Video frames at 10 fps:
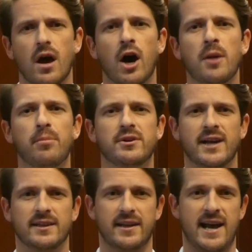
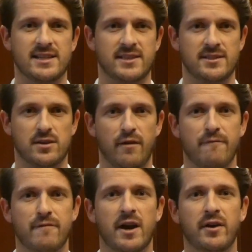Unprotected assets are
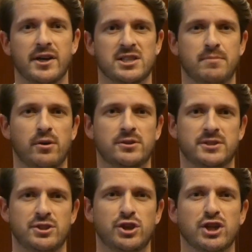very exposed
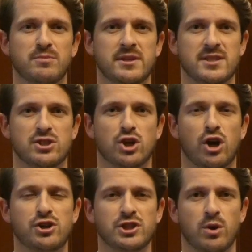to judgments and
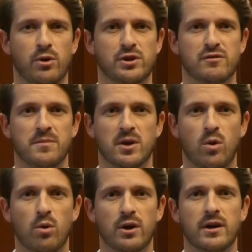charging orders from the
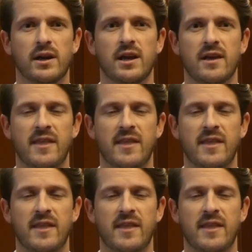court